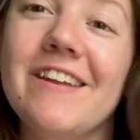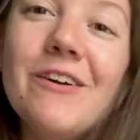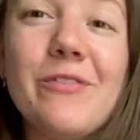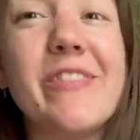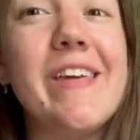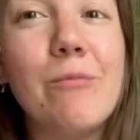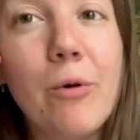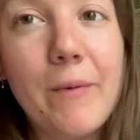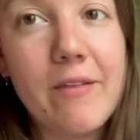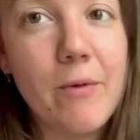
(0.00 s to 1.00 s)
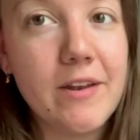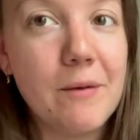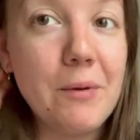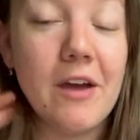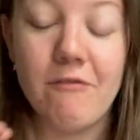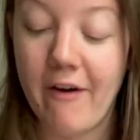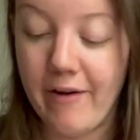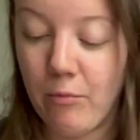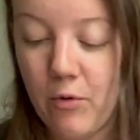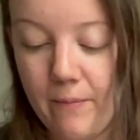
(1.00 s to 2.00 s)
not the warmest sweater, but a very
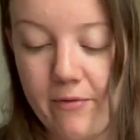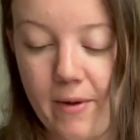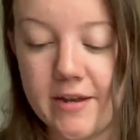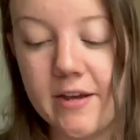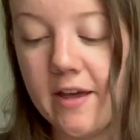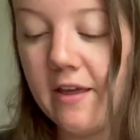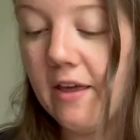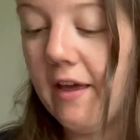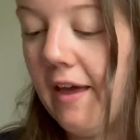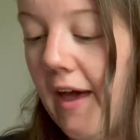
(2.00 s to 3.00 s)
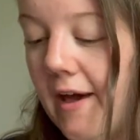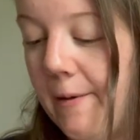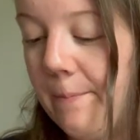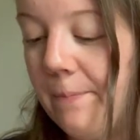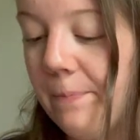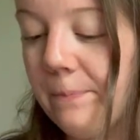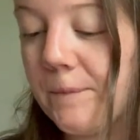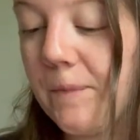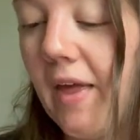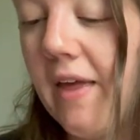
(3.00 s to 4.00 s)
warm sweater
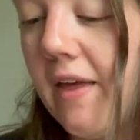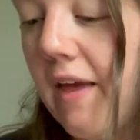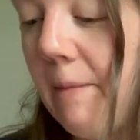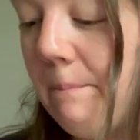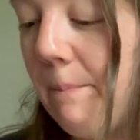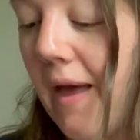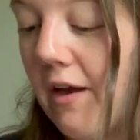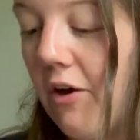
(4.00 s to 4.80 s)
back